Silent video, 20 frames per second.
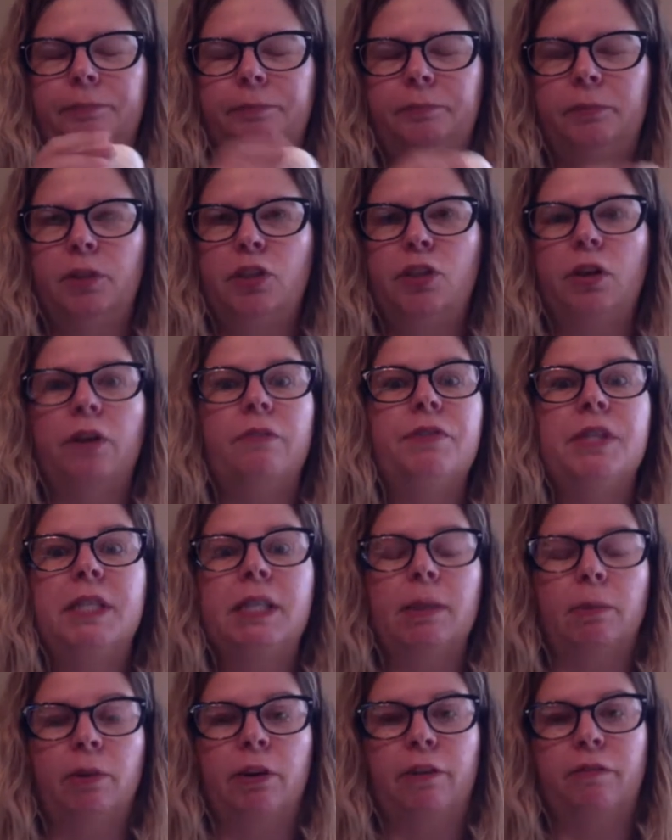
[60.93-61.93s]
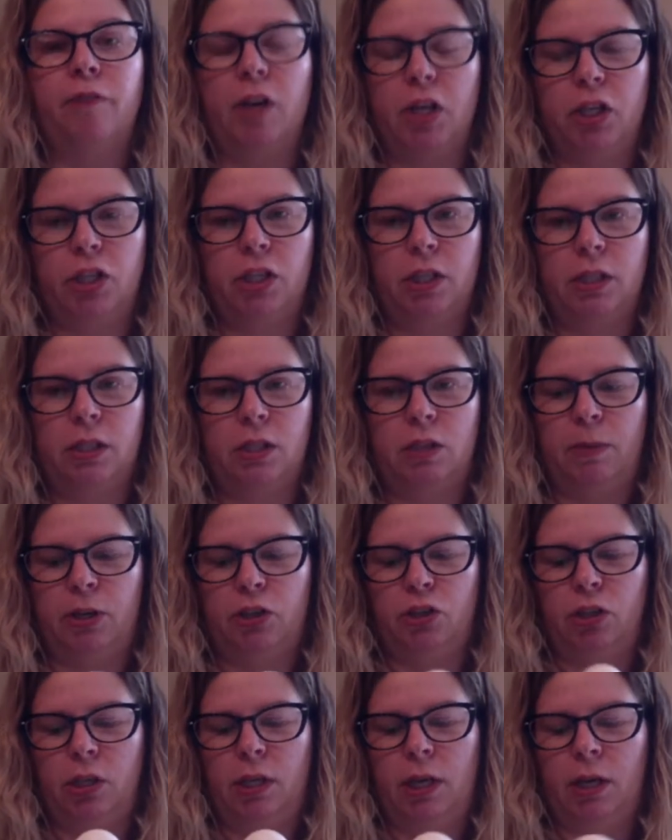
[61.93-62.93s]
serve similar functions,
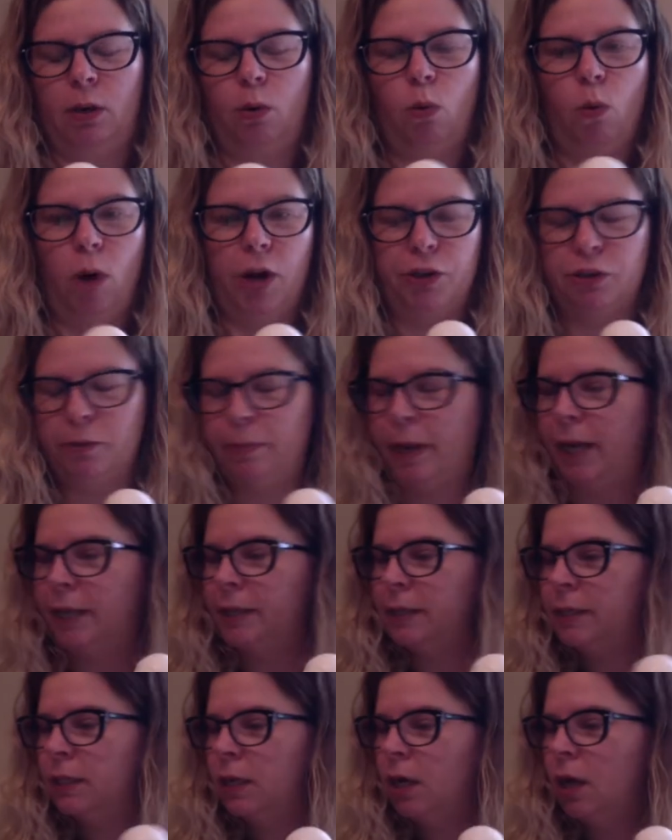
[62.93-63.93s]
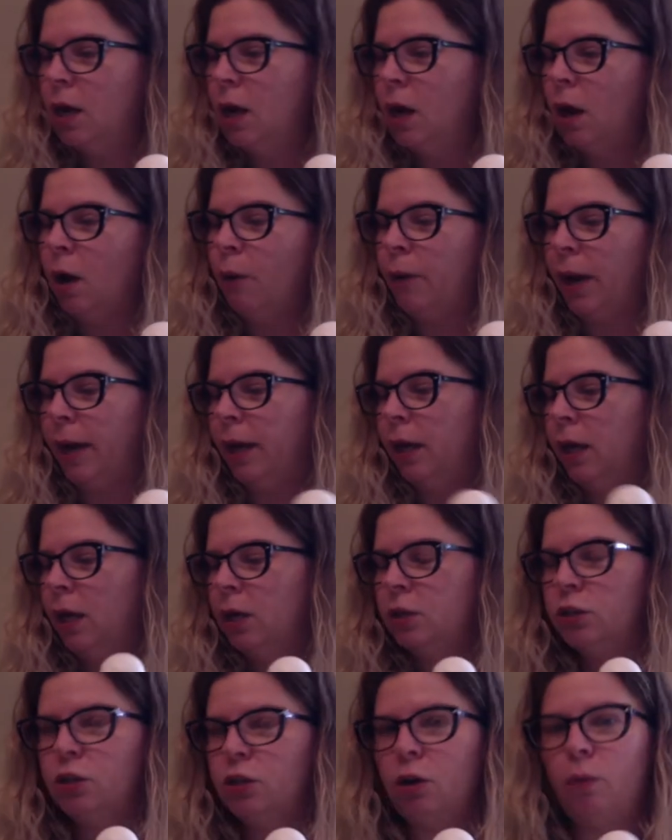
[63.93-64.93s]
especially in quadrupeds. Okay,
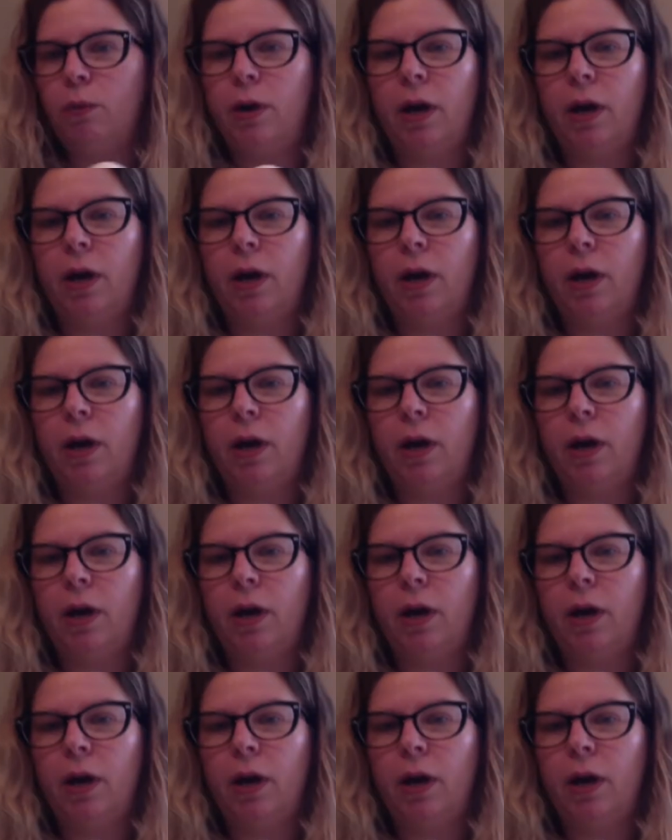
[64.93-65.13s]
so we're